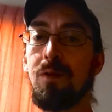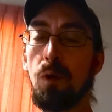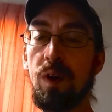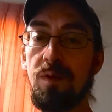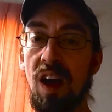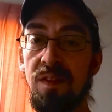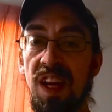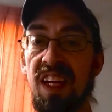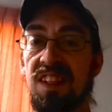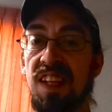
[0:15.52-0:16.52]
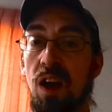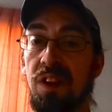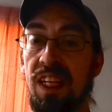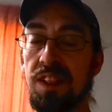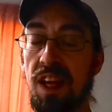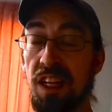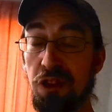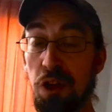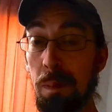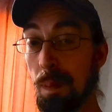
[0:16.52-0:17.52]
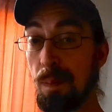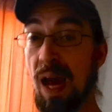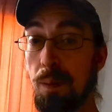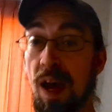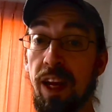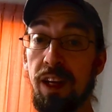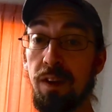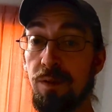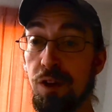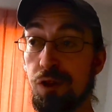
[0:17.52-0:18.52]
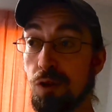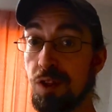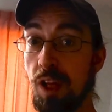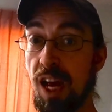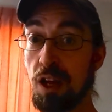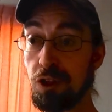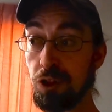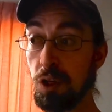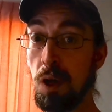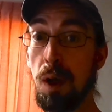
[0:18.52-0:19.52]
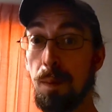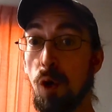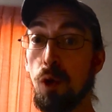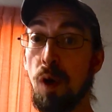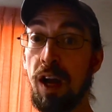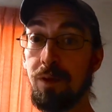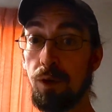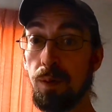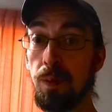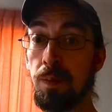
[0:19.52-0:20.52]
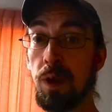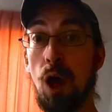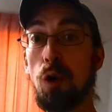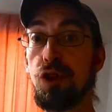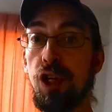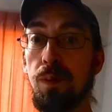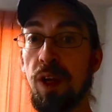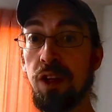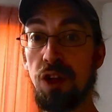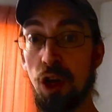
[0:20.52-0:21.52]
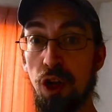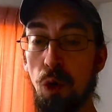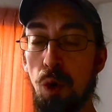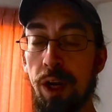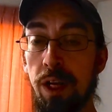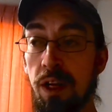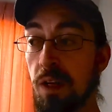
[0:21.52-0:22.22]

to 45 day Southeast Asia backpacking adventure slash motorbike from Ho Chi Minh to Hanoi.